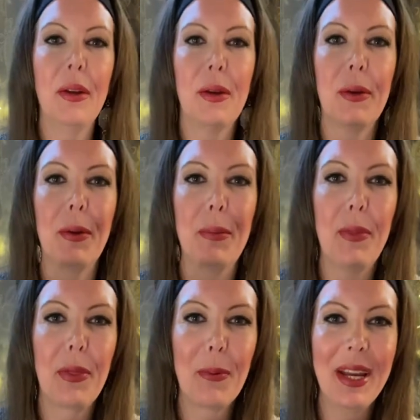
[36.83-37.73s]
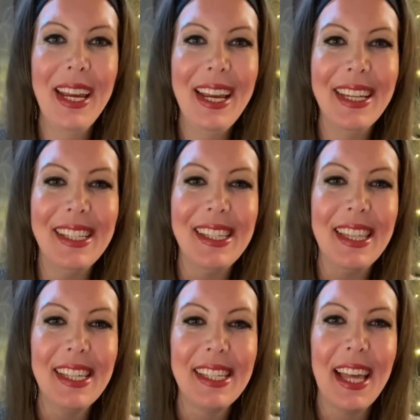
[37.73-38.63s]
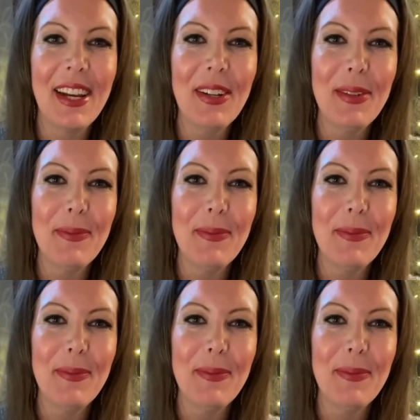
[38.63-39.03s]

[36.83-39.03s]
Group three is this letter,